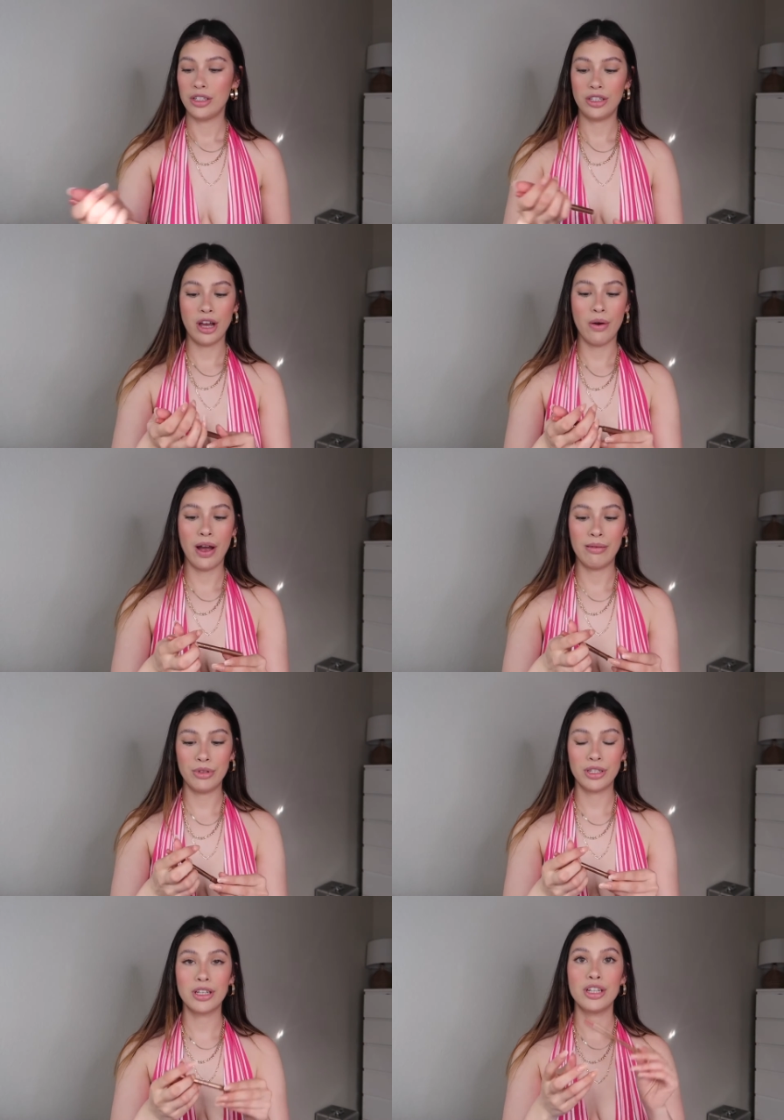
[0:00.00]
So
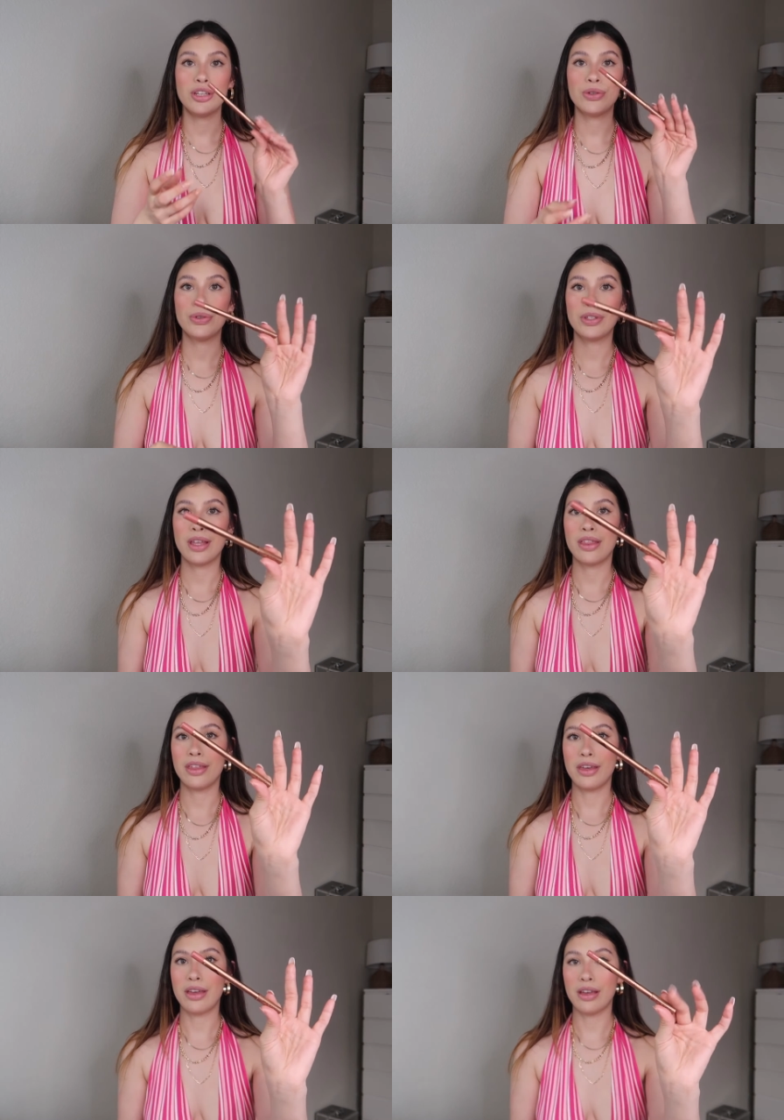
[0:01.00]
I'm just gonna use
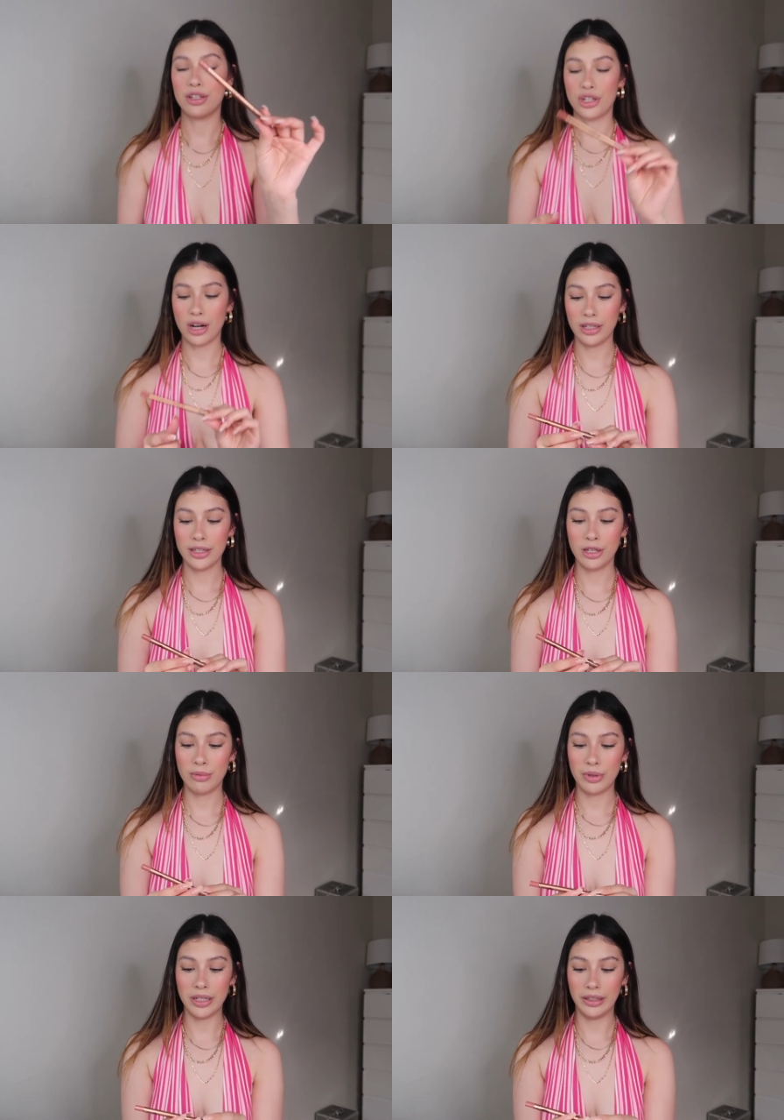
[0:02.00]
the Charlotte
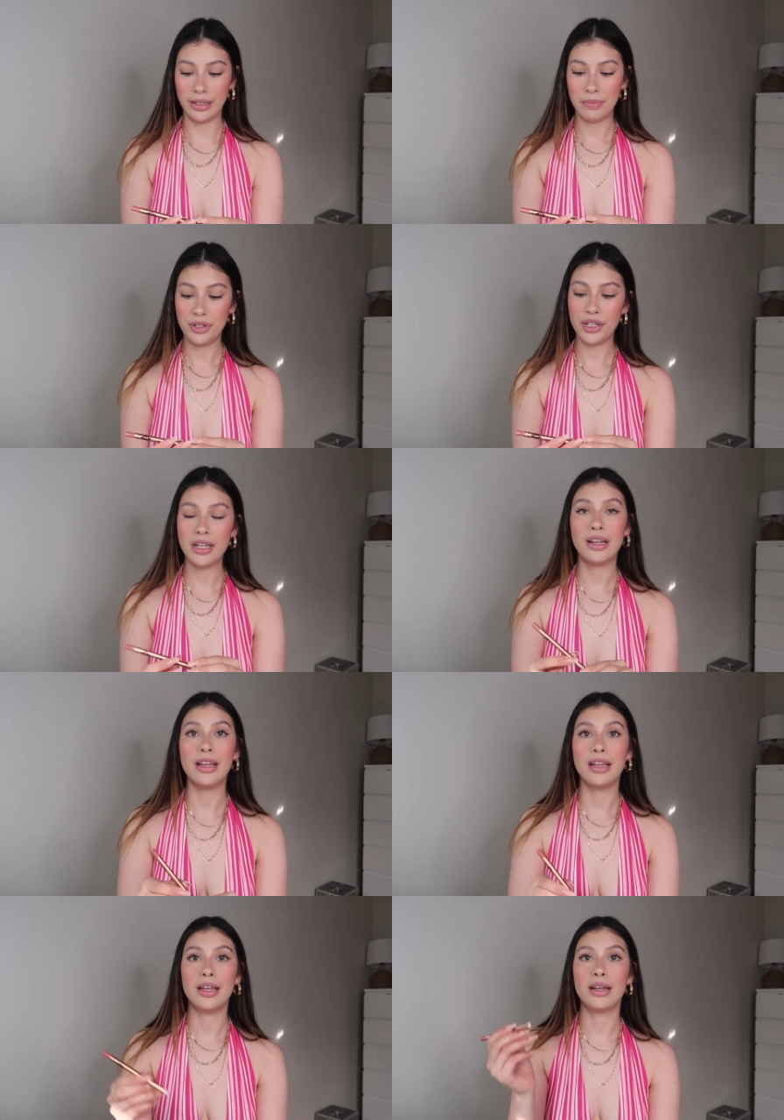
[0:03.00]
Tilbury Lip Cheat
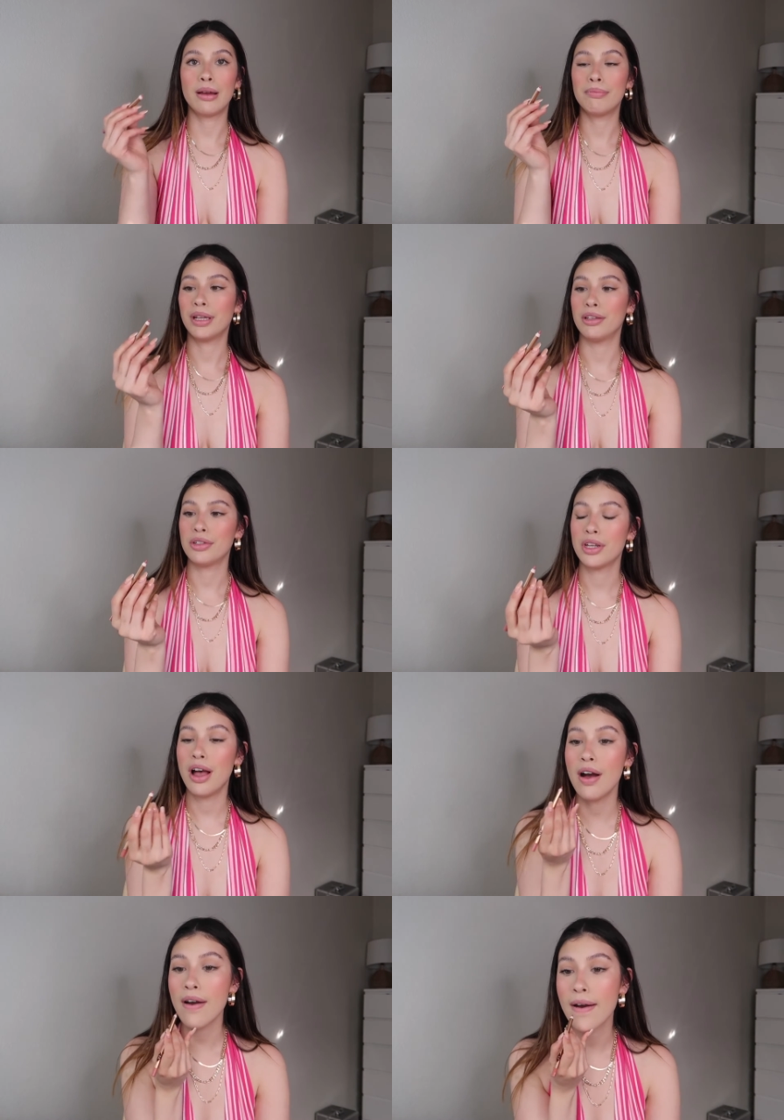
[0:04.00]
in Pillow
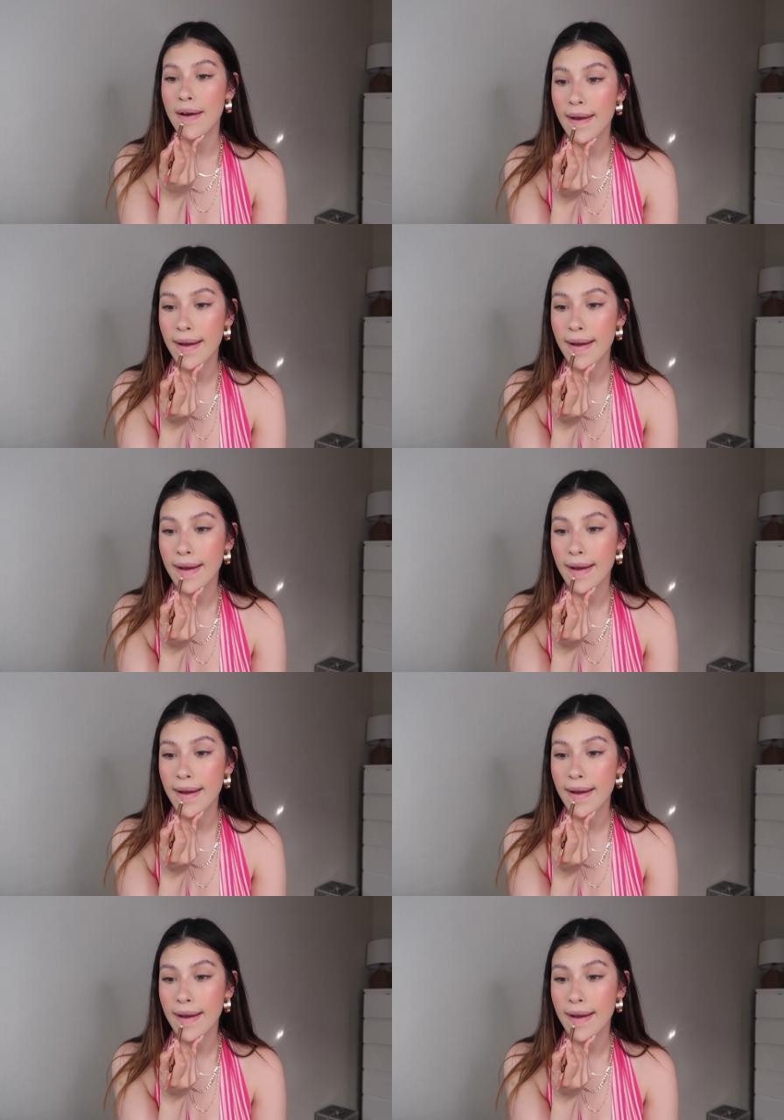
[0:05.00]
Talk.